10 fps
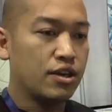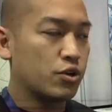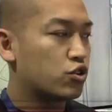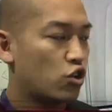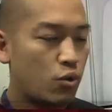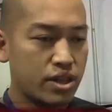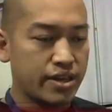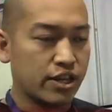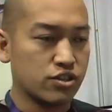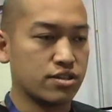You control one of the
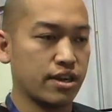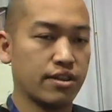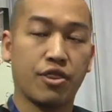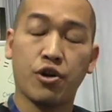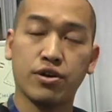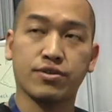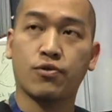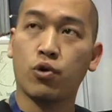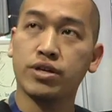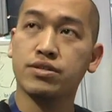nations in the 30s
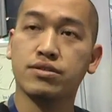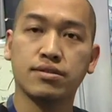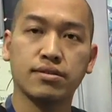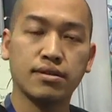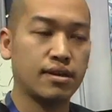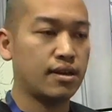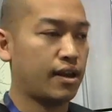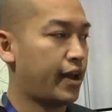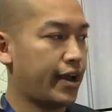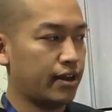or 40s
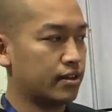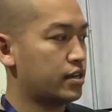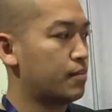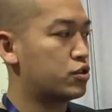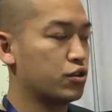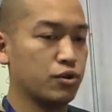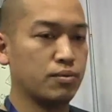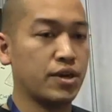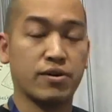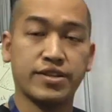and attempt
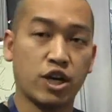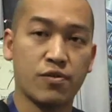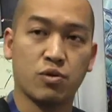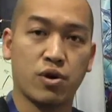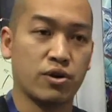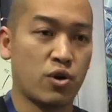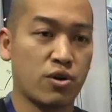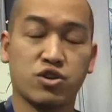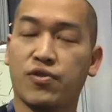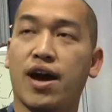to either take over the world
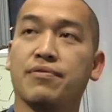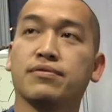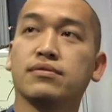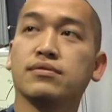or survive.